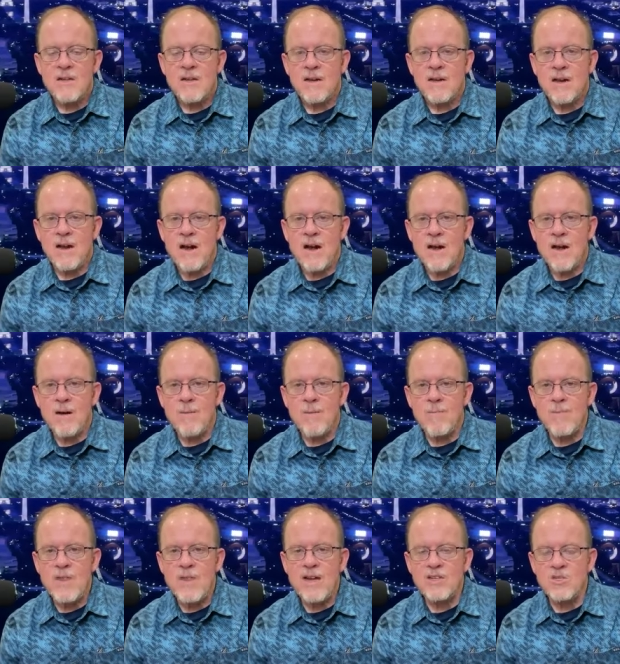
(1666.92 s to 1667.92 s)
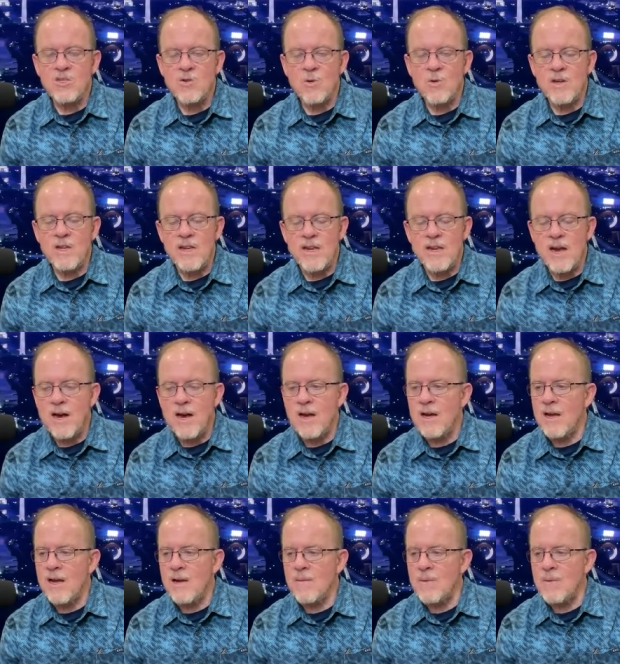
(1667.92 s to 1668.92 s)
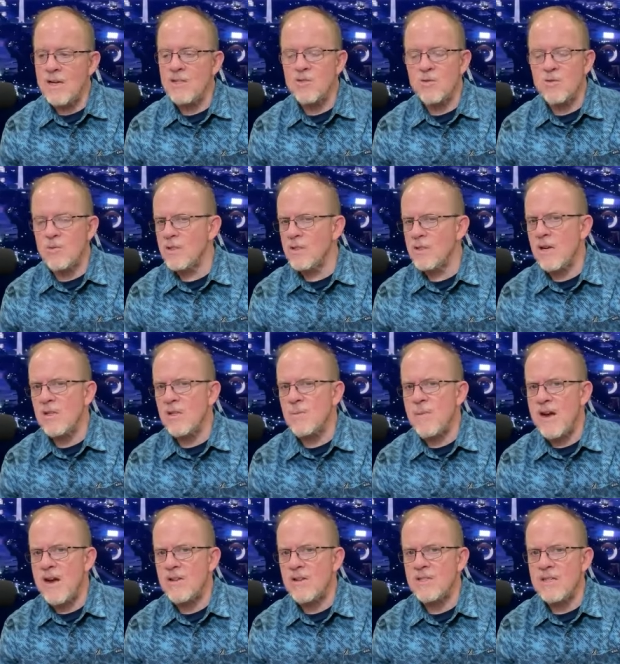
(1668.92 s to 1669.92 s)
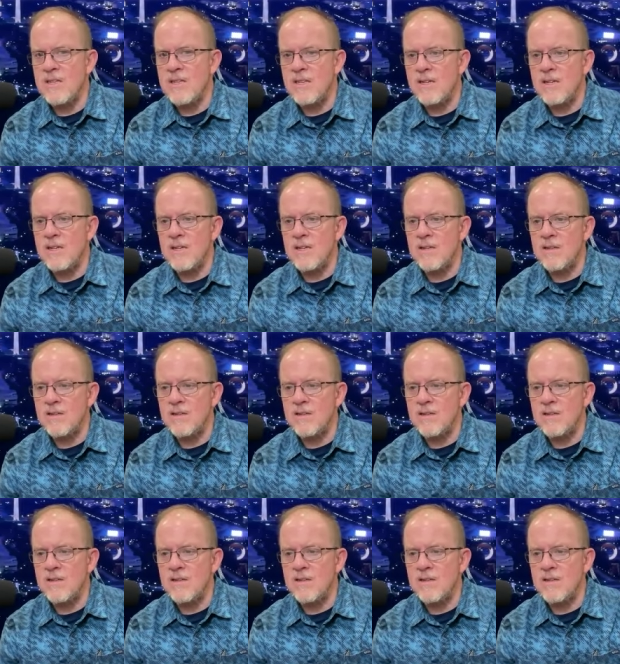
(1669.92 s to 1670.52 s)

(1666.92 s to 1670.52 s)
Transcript: uh, next door Guyana, but it's really all about the uh,